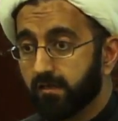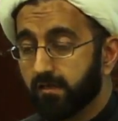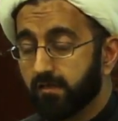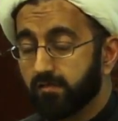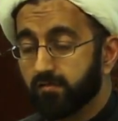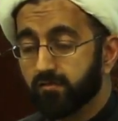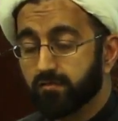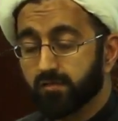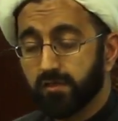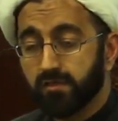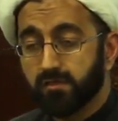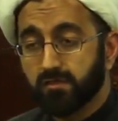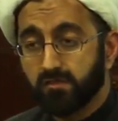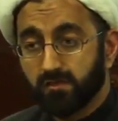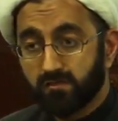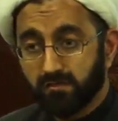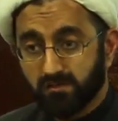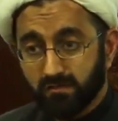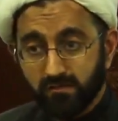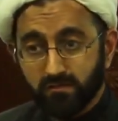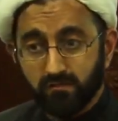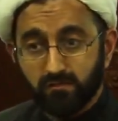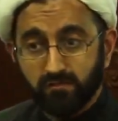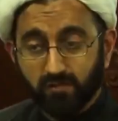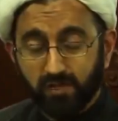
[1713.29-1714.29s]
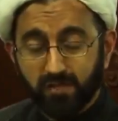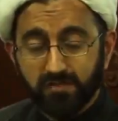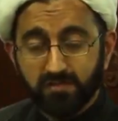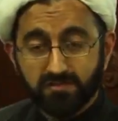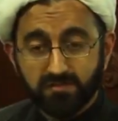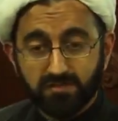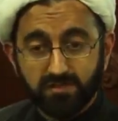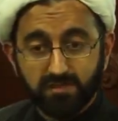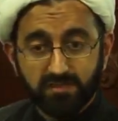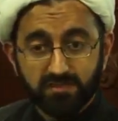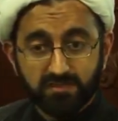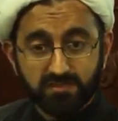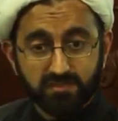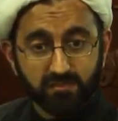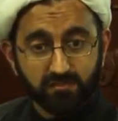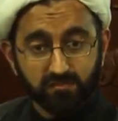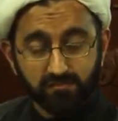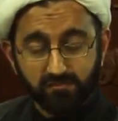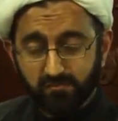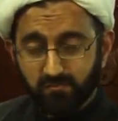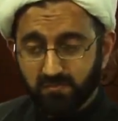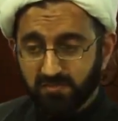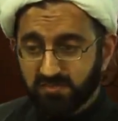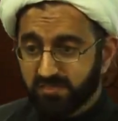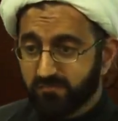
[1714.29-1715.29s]
You know, in the United States,
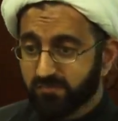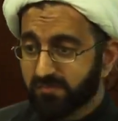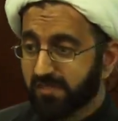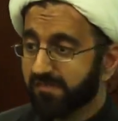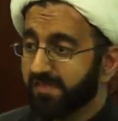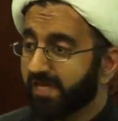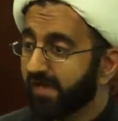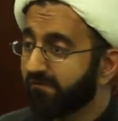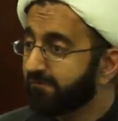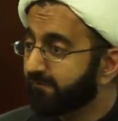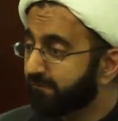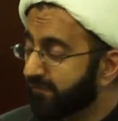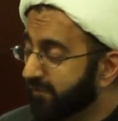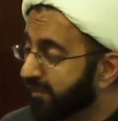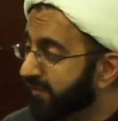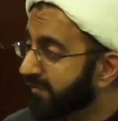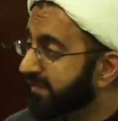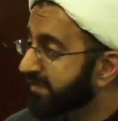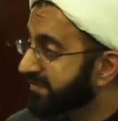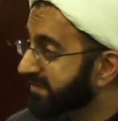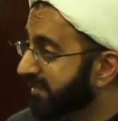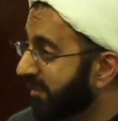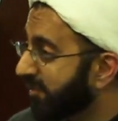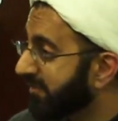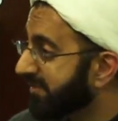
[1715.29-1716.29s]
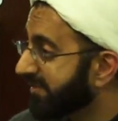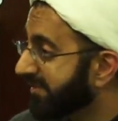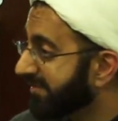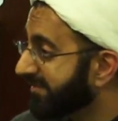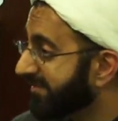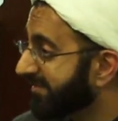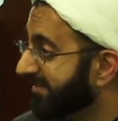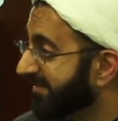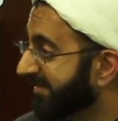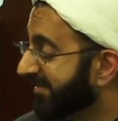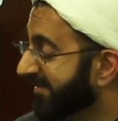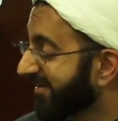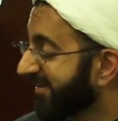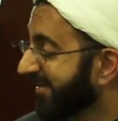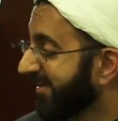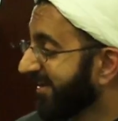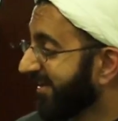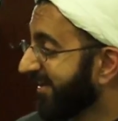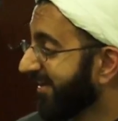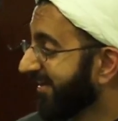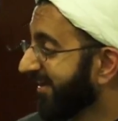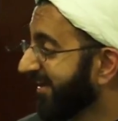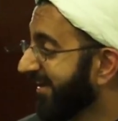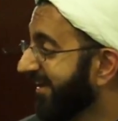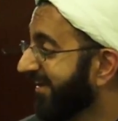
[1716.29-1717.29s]
it seems like they haven't figured this out yet.
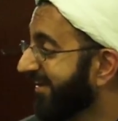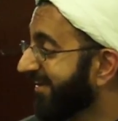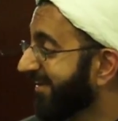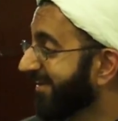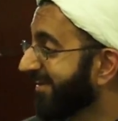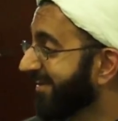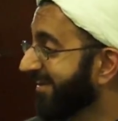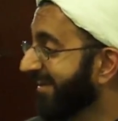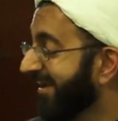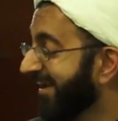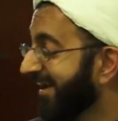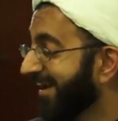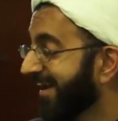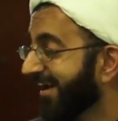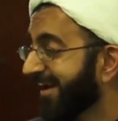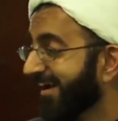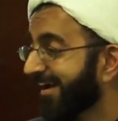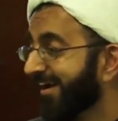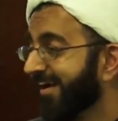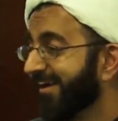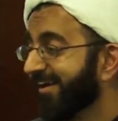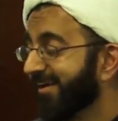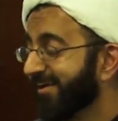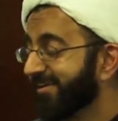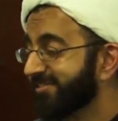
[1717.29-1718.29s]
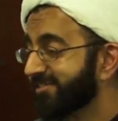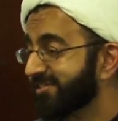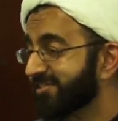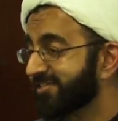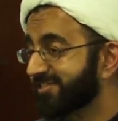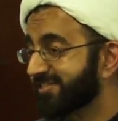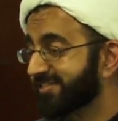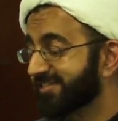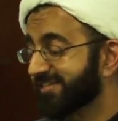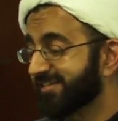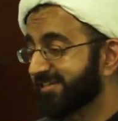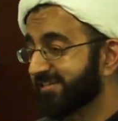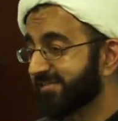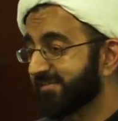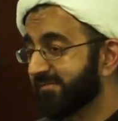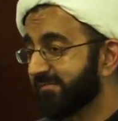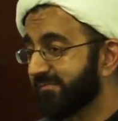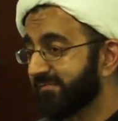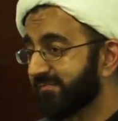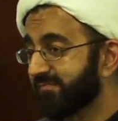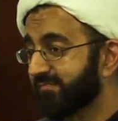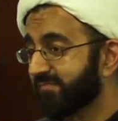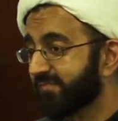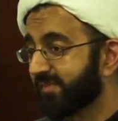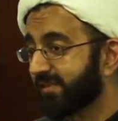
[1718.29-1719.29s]
in
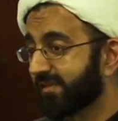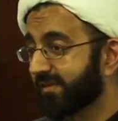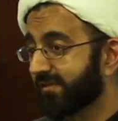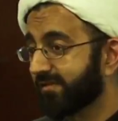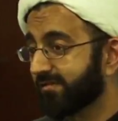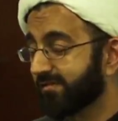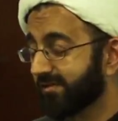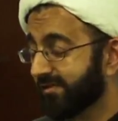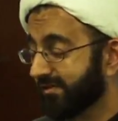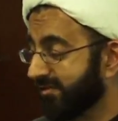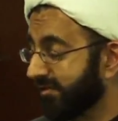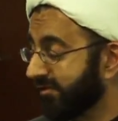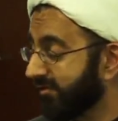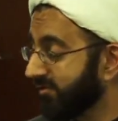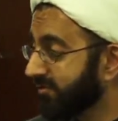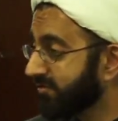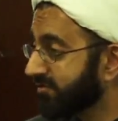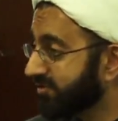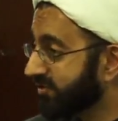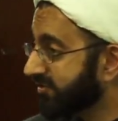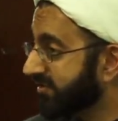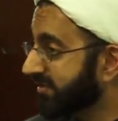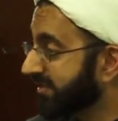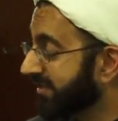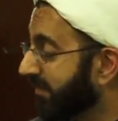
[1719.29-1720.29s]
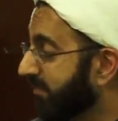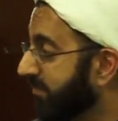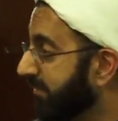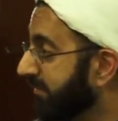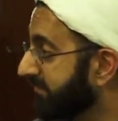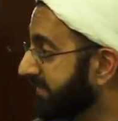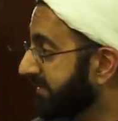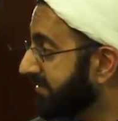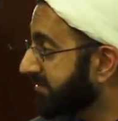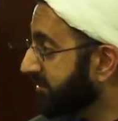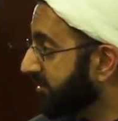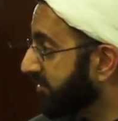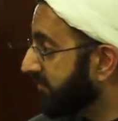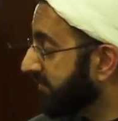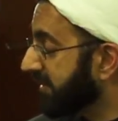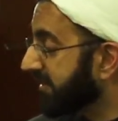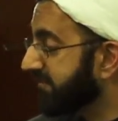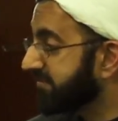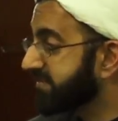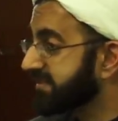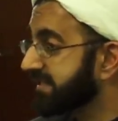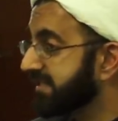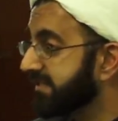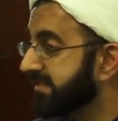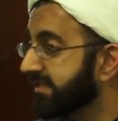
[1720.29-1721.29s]
the news just a couple of days ago, you might
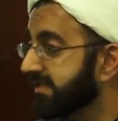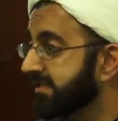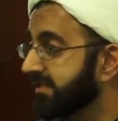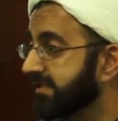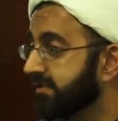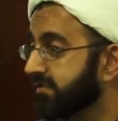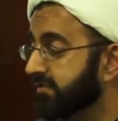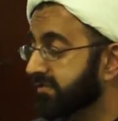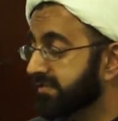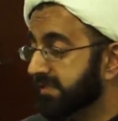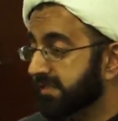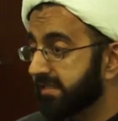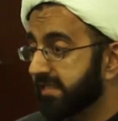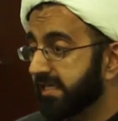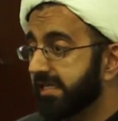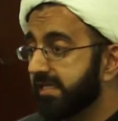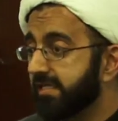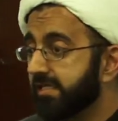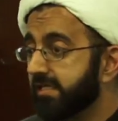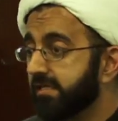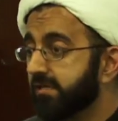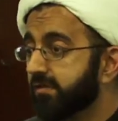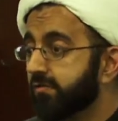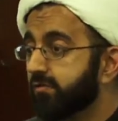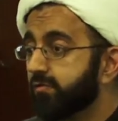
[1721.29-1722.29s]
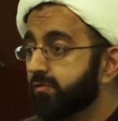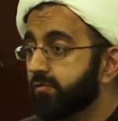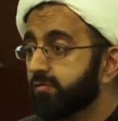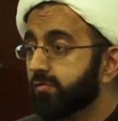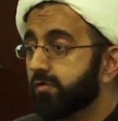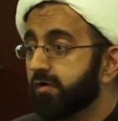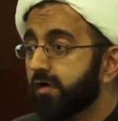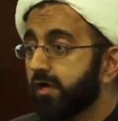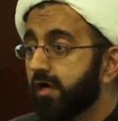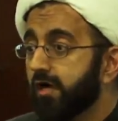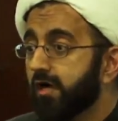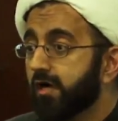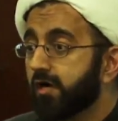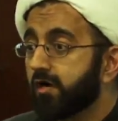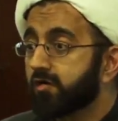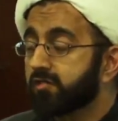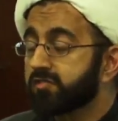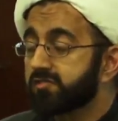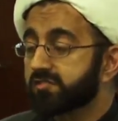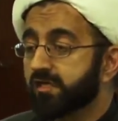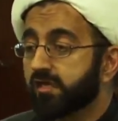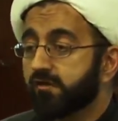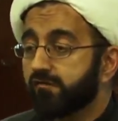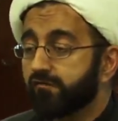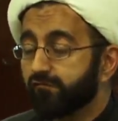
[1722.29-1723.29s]
have seen that there was a lady who
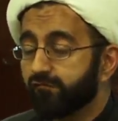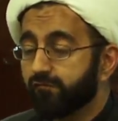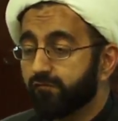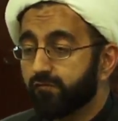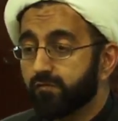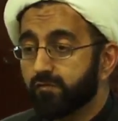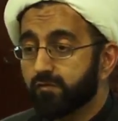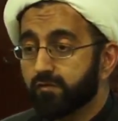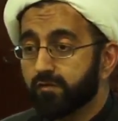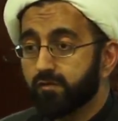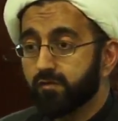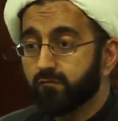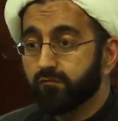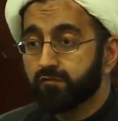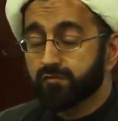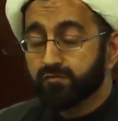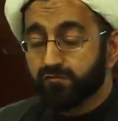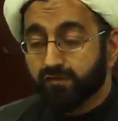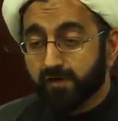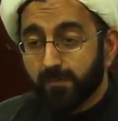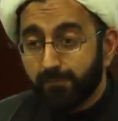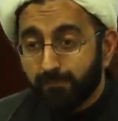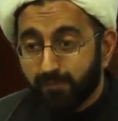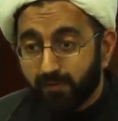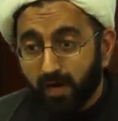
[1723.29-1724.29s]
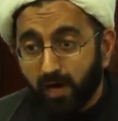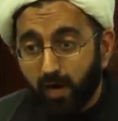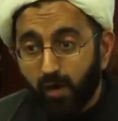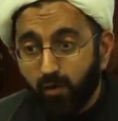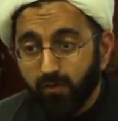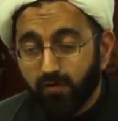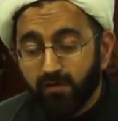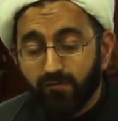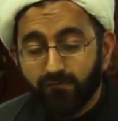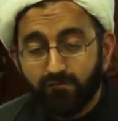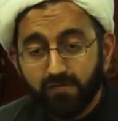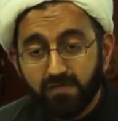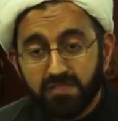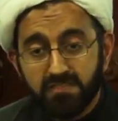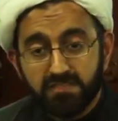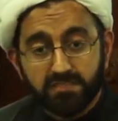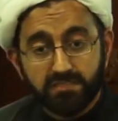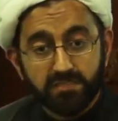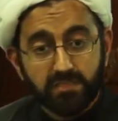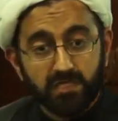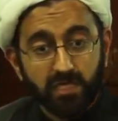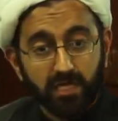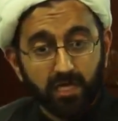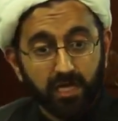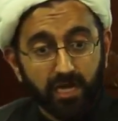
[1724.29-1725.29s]
herself, you know, was very proud of
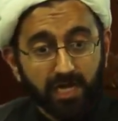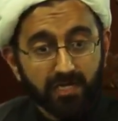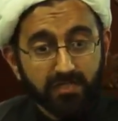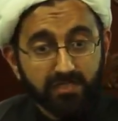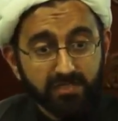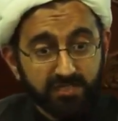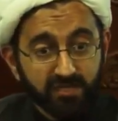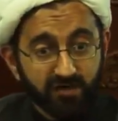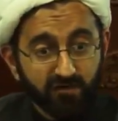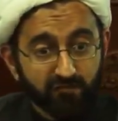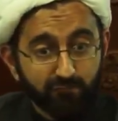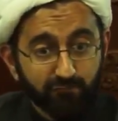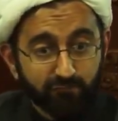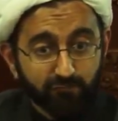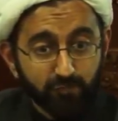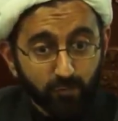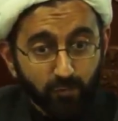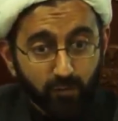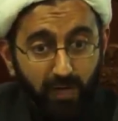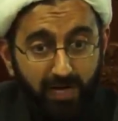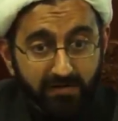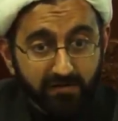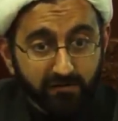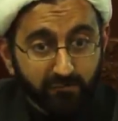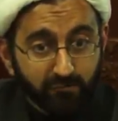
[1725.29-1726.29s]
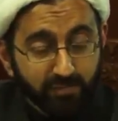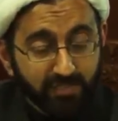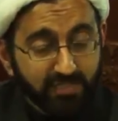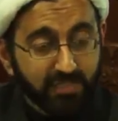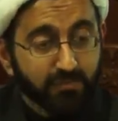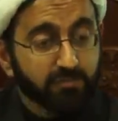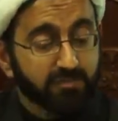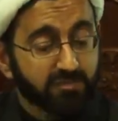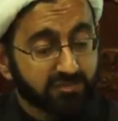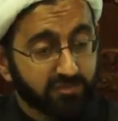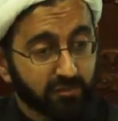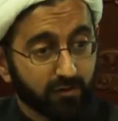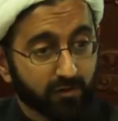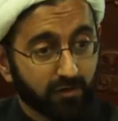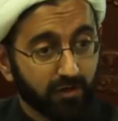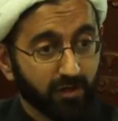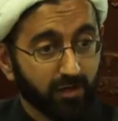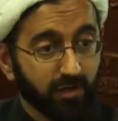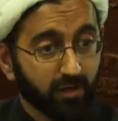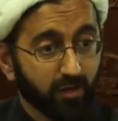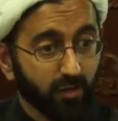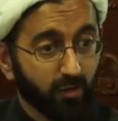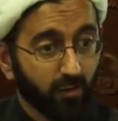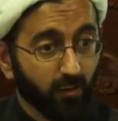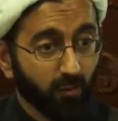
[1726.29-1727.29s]
this idea of the right of being able to
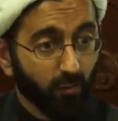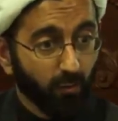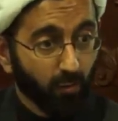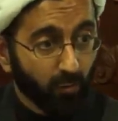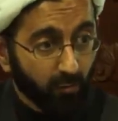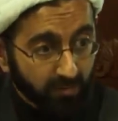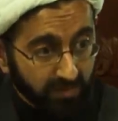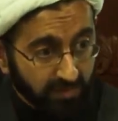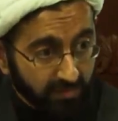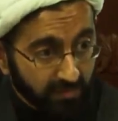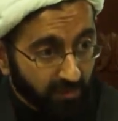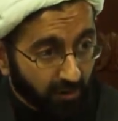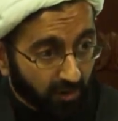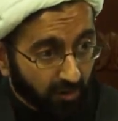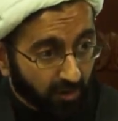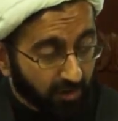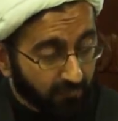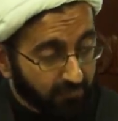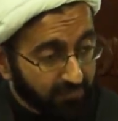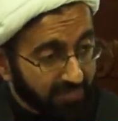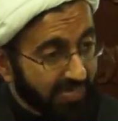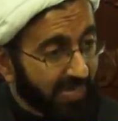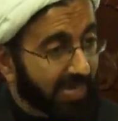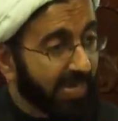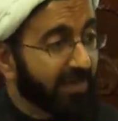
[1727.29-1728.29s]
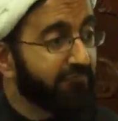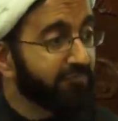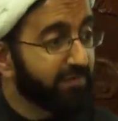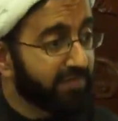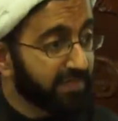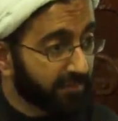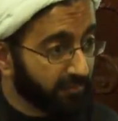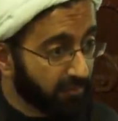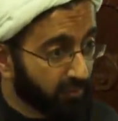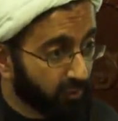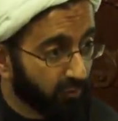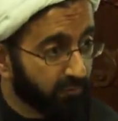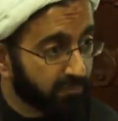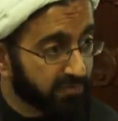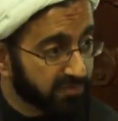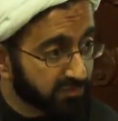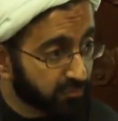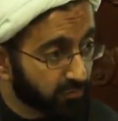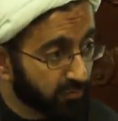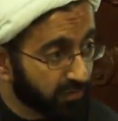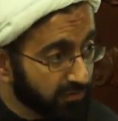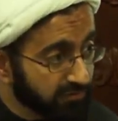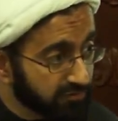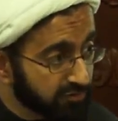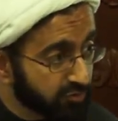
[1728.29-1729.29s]
own an arm and have it at home as
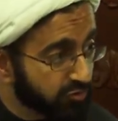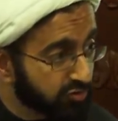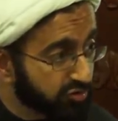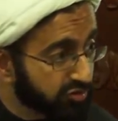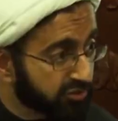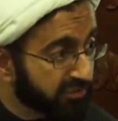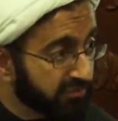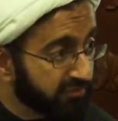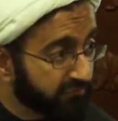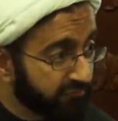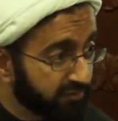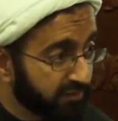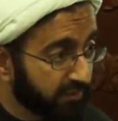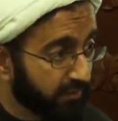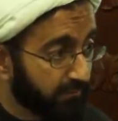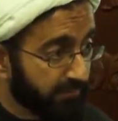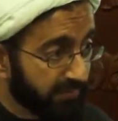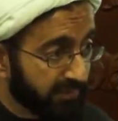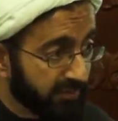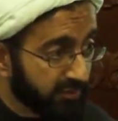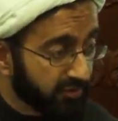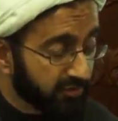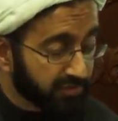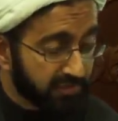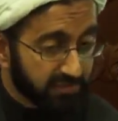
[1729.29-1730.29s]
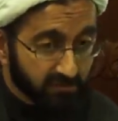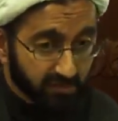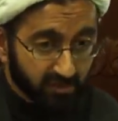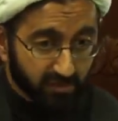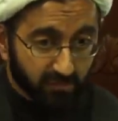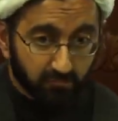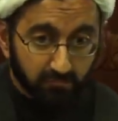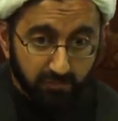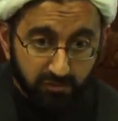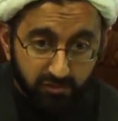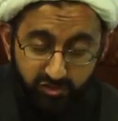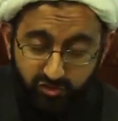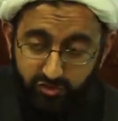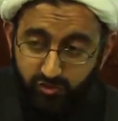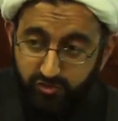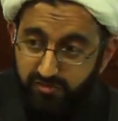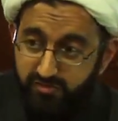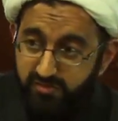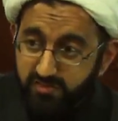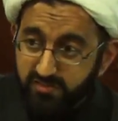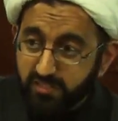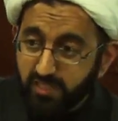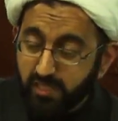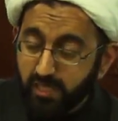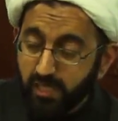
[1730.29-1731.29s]
well too. She had even appeared in
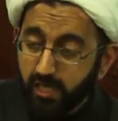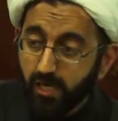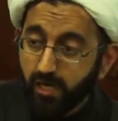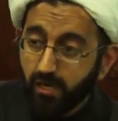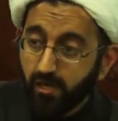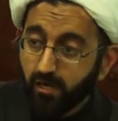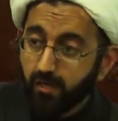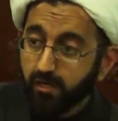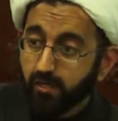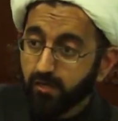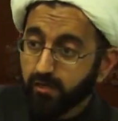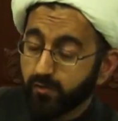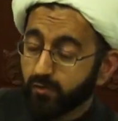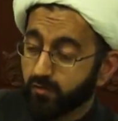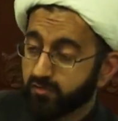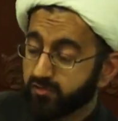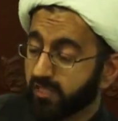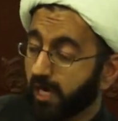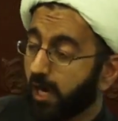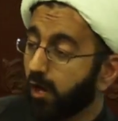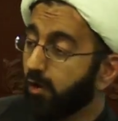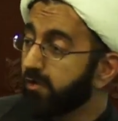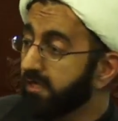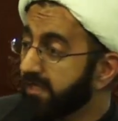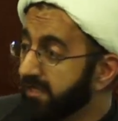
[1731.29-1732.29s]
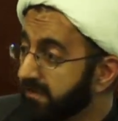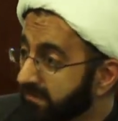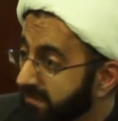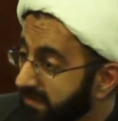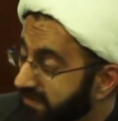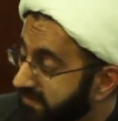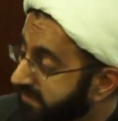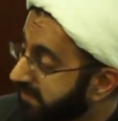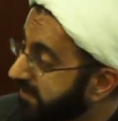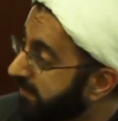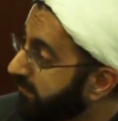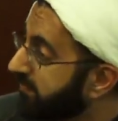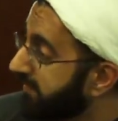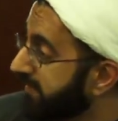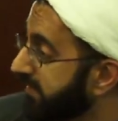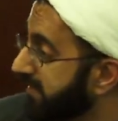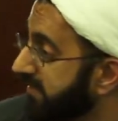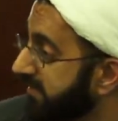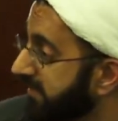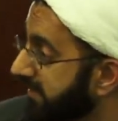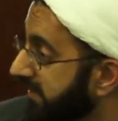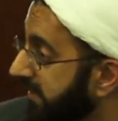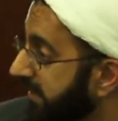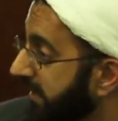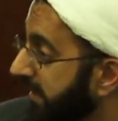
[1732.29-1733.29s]
commercials, you know, touting this
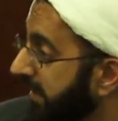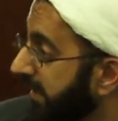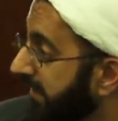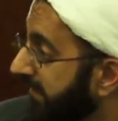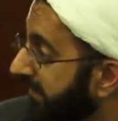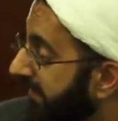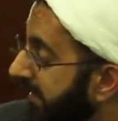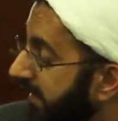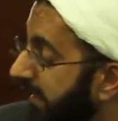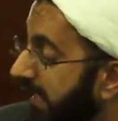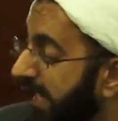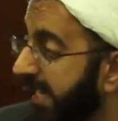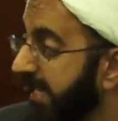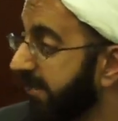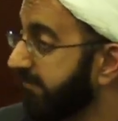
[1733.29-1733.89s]
ability that I